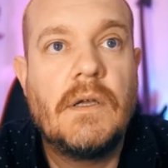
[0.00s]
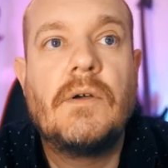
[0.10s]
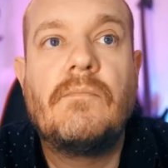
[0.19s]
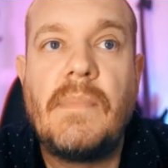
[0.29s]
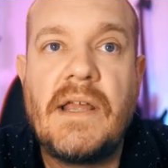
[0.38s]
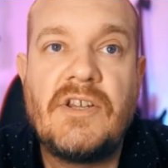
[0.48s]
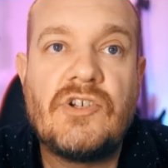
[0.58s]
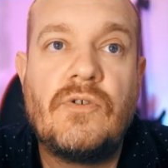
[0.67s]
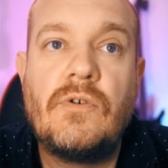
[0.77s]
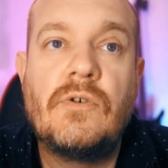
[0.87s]
Make
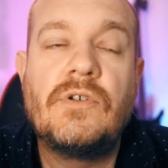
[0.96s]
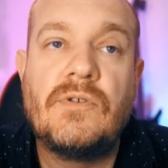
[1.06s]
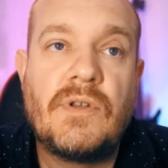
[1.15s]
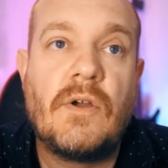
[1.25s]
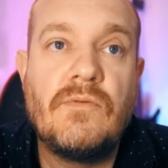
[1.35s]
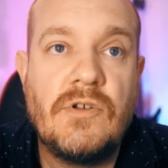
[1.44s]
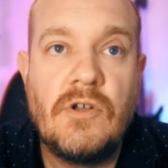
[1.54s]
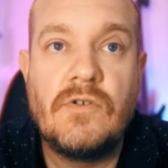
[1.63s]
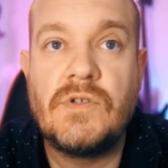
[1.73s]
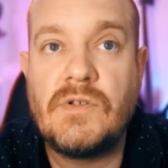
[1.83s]
sure you don't
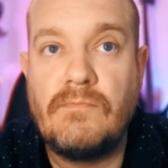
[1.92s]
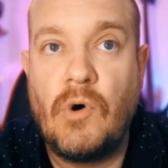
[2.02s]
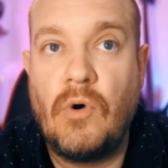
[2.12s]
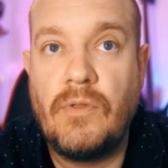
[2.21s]
use more